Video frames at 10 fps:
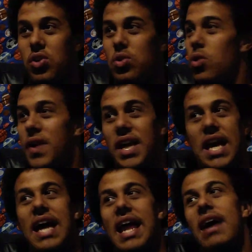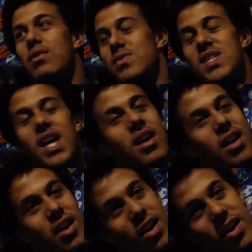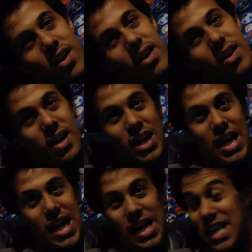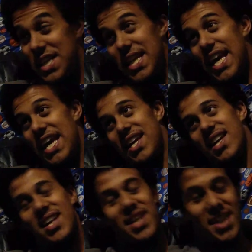Glory got out. And he did.